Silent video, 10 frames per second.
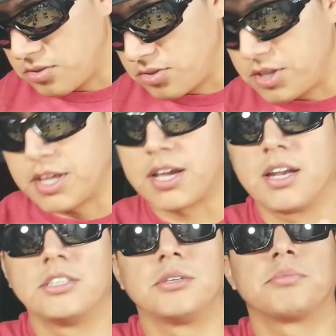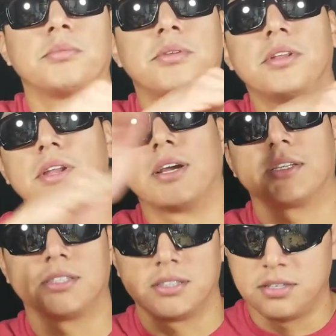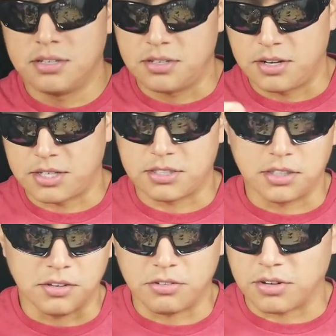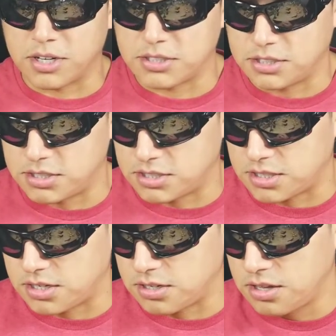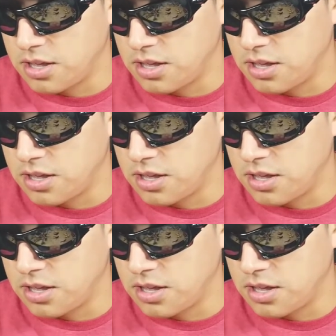then they kind of jumped up to the next level, I guess you could say.